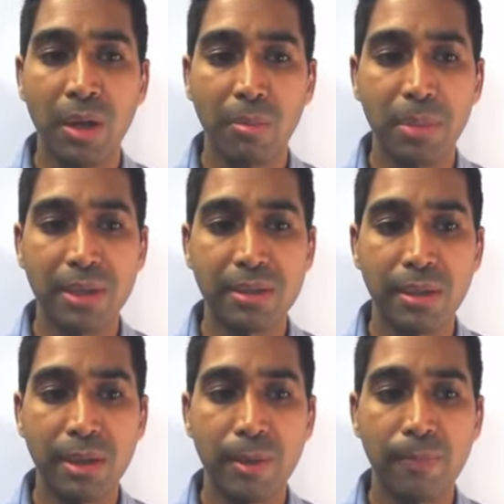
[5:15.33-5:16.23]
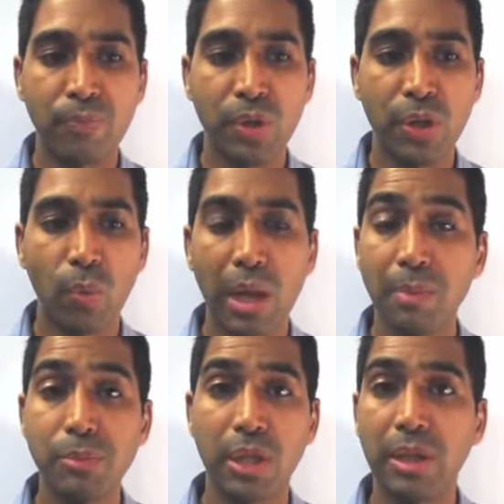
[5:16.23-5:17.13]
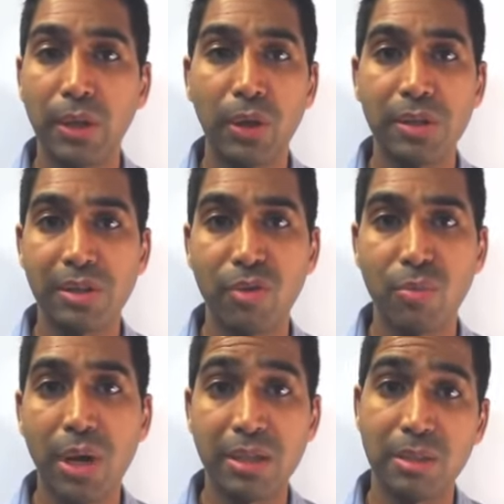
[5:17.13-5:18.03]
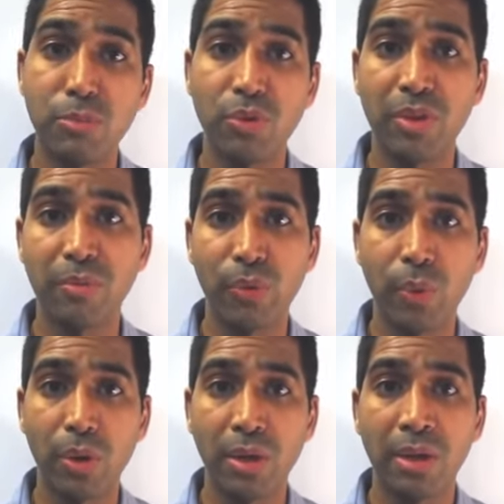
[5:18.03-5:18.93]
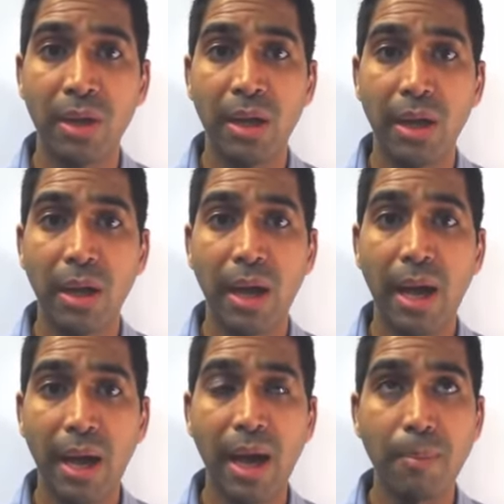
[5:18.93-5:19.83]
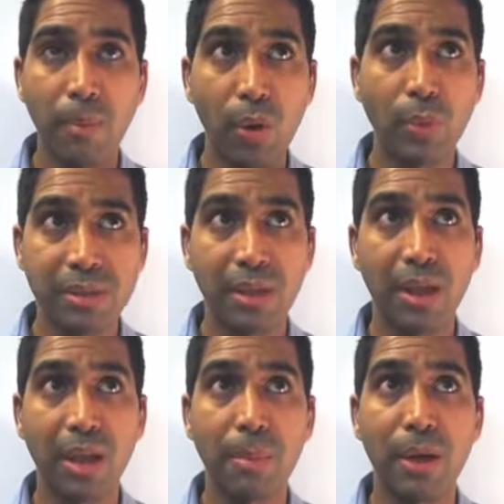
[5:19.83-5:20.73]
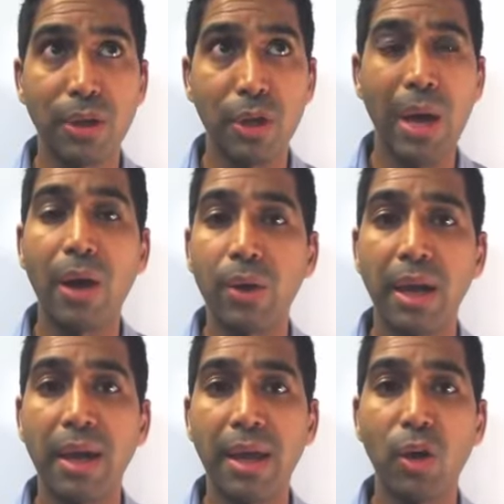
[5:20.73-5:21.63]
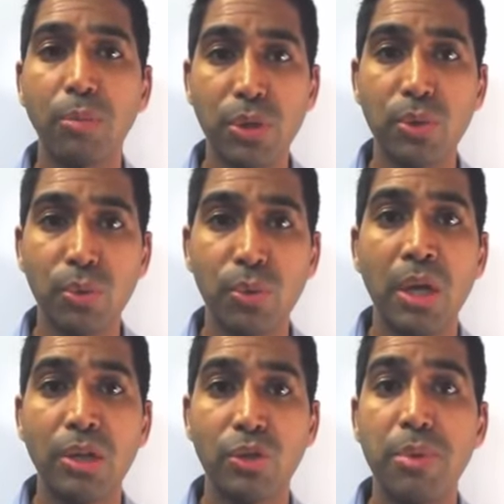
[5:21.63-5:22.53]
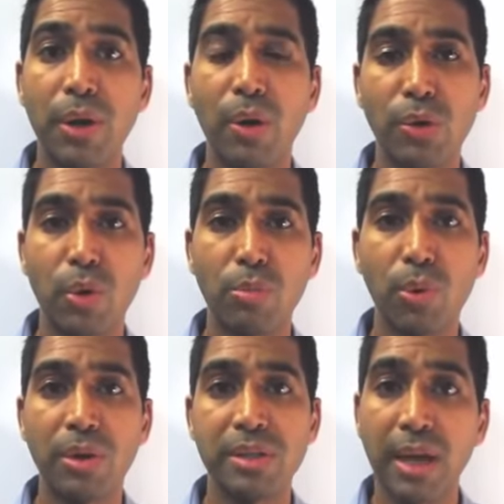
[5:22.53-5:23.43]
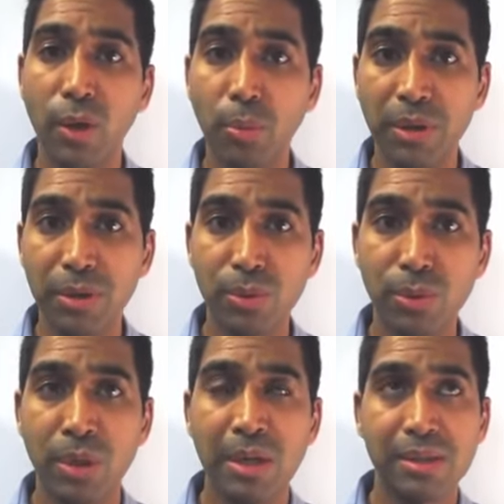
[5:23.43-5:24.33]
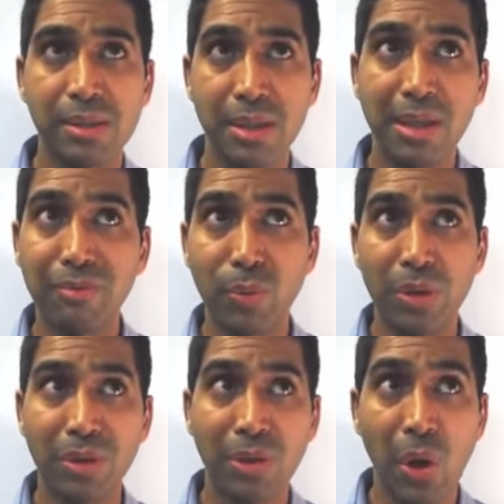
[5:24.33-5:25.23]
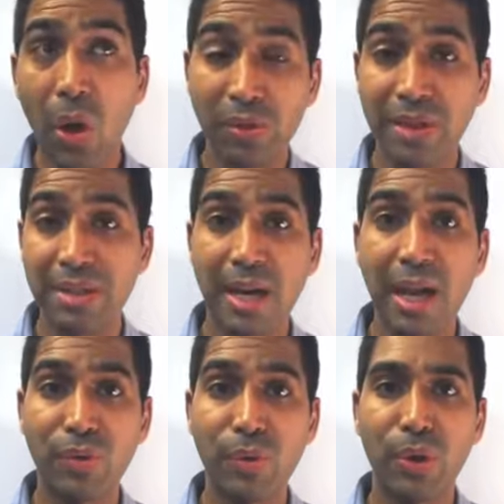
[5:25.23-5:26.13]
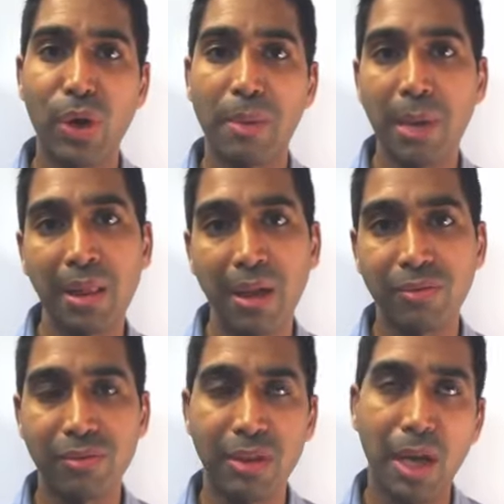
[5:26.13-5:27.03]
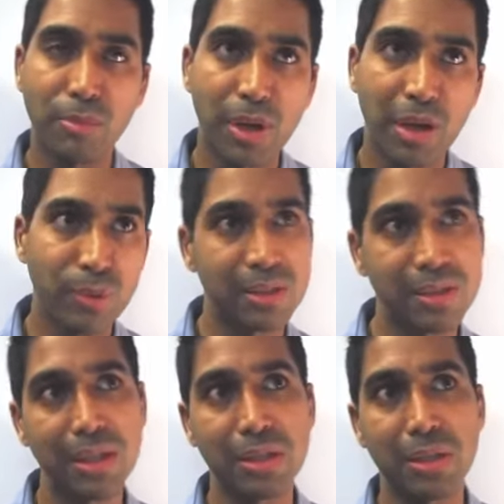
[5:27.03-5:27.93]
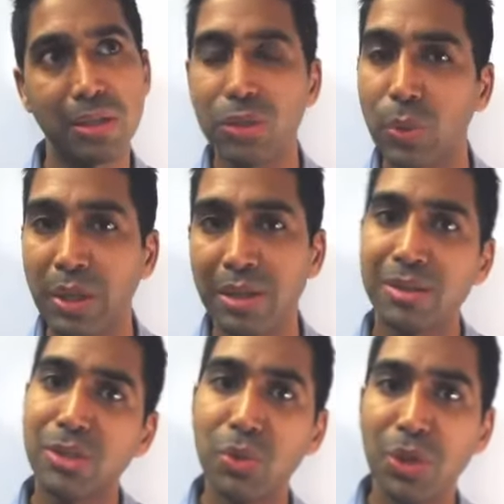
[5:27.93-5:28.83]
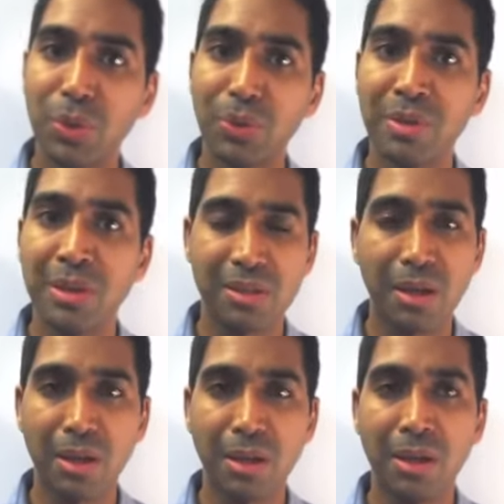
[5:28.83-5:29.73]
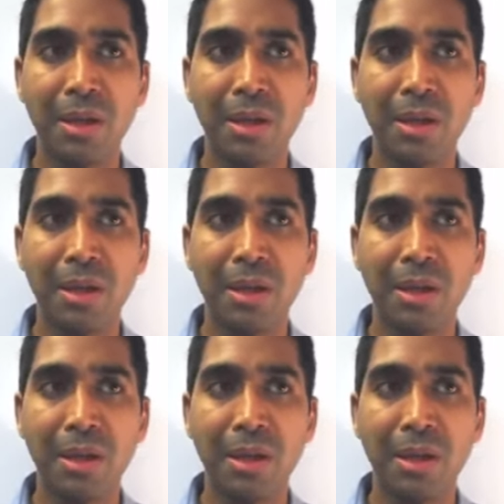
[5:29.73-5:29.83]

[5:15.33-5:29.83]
But while I'm juggling all these different projects and moving them forward, I'm always thinking about how can I help you do better on your boards. And I hope that you see that even with all the things that I have going on in my life, a nonprofit organization, twins, a 2-year-old son,